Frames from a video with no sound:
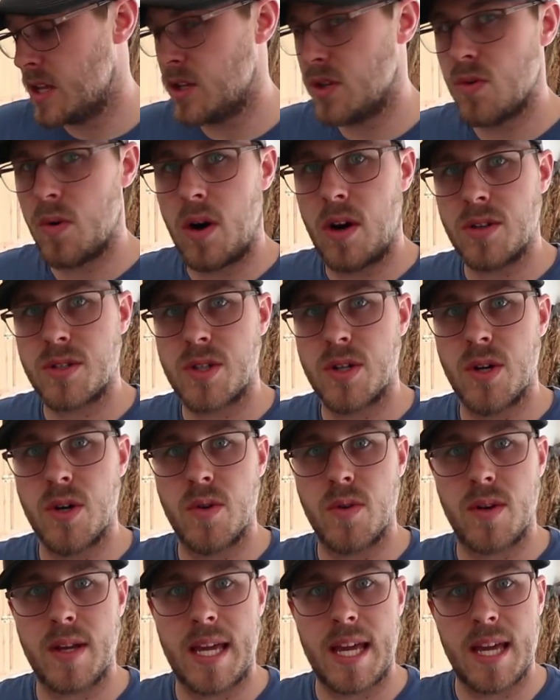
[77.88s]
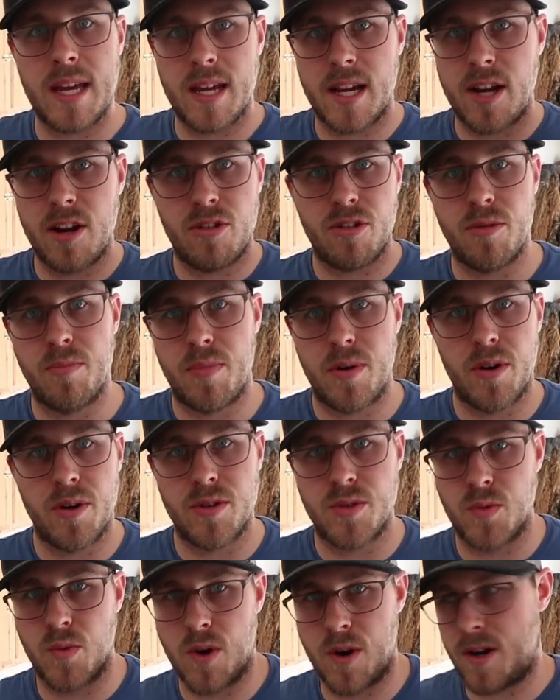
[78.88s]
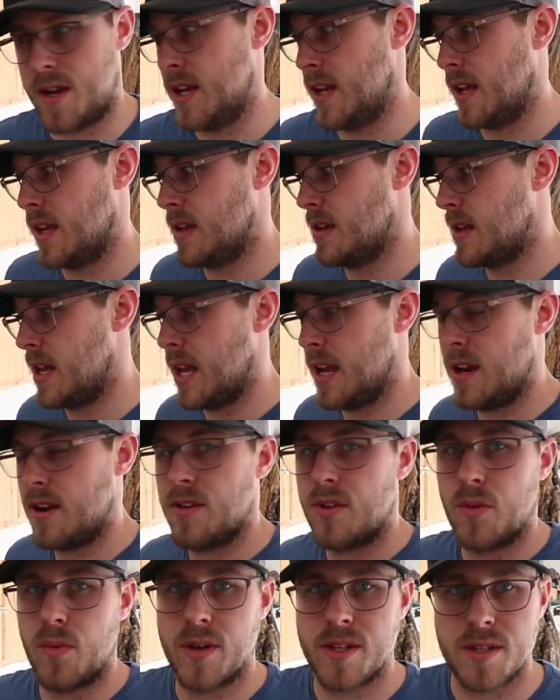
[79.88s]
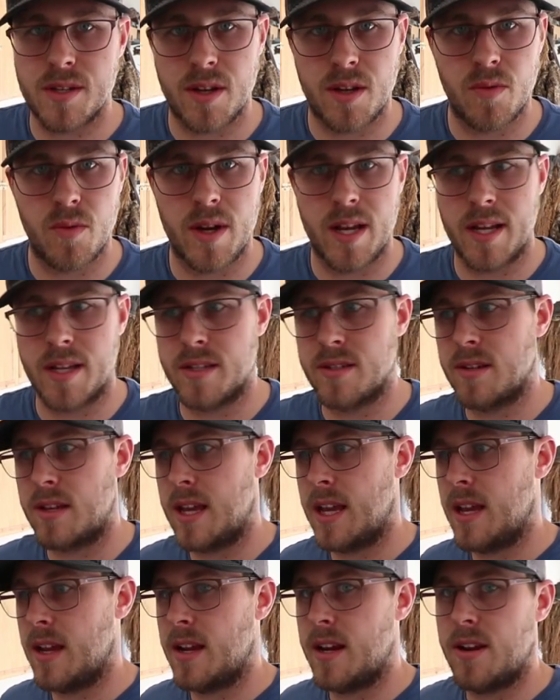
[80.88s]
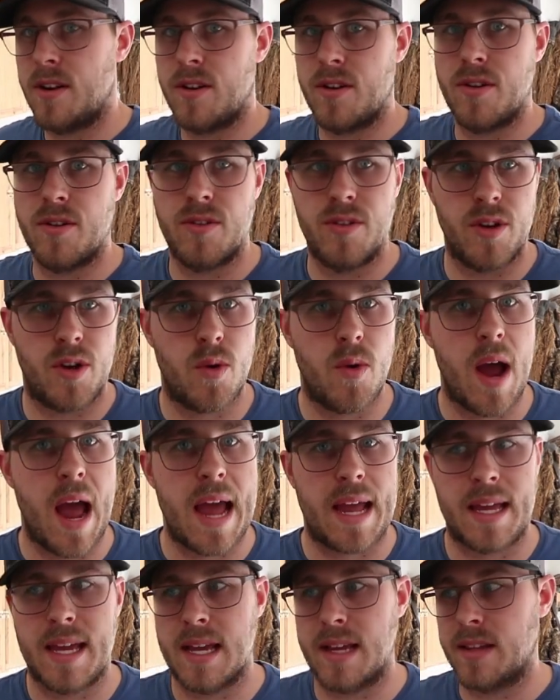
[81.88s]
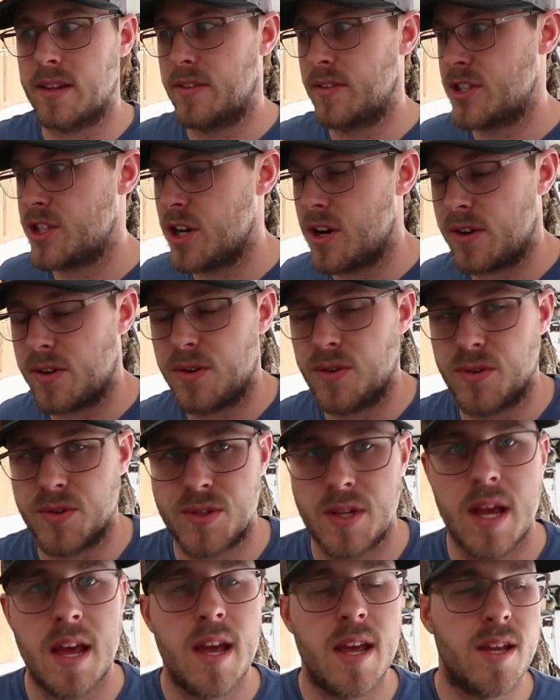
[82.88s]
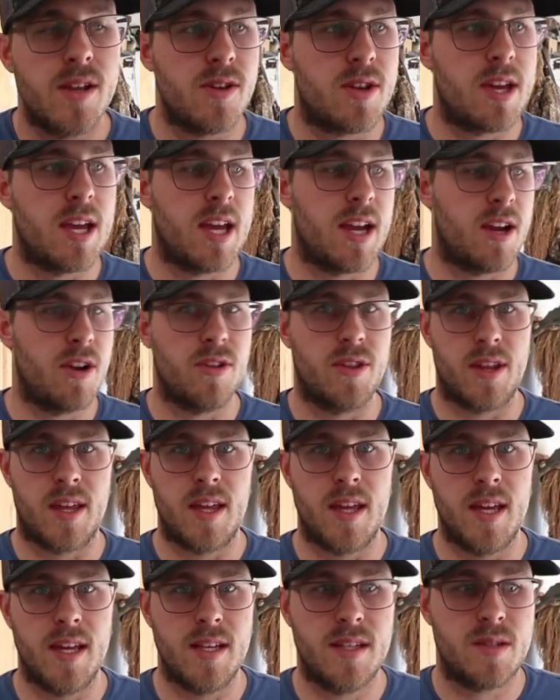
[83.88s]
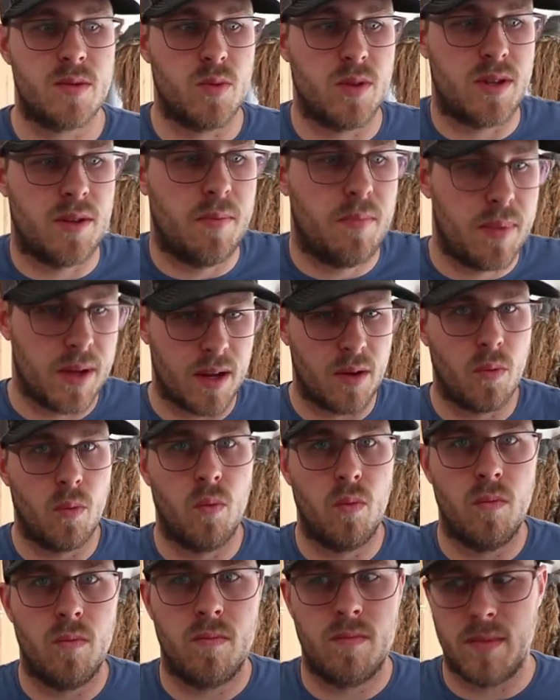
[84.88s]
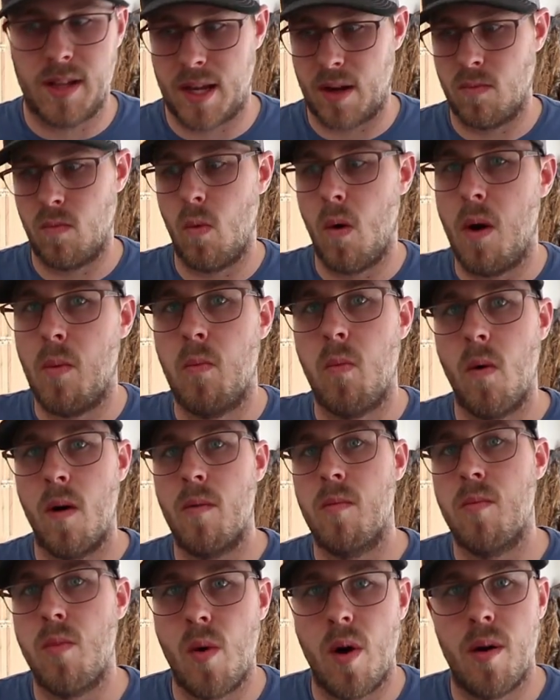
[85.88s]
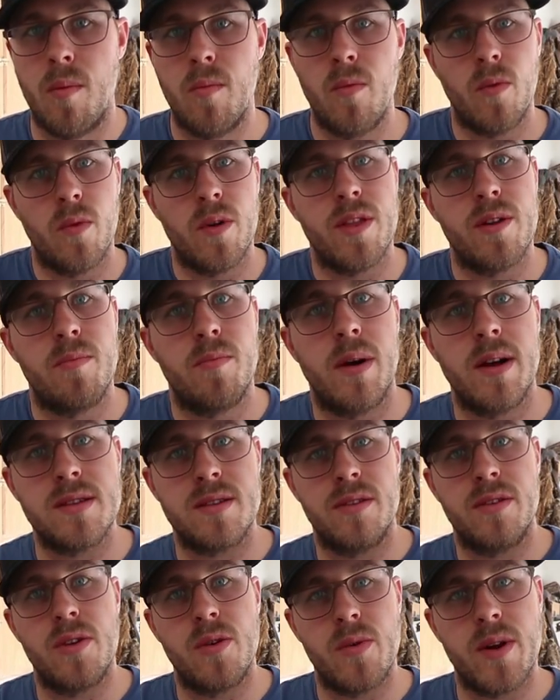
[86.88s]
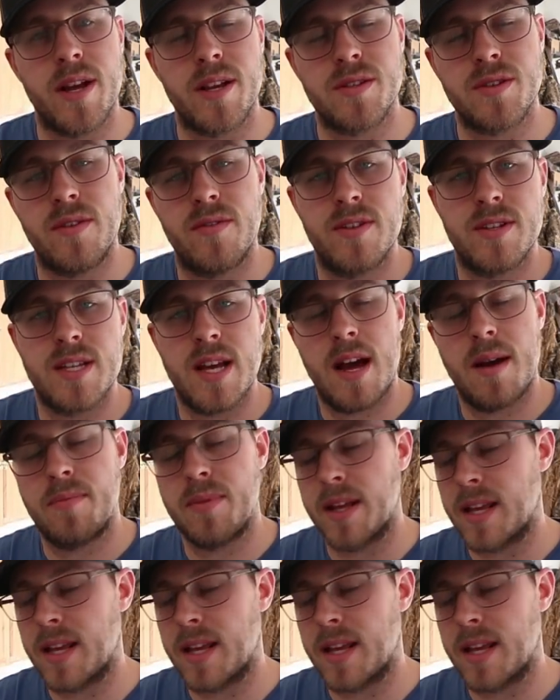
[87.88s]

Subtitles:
You also can't hear the birds working. You can't hear the whistling wings. You can't hear the quacking, the chuckles. You can't hear the geese with the big, like, wub, wub, wub when they're buzzing their wings over top.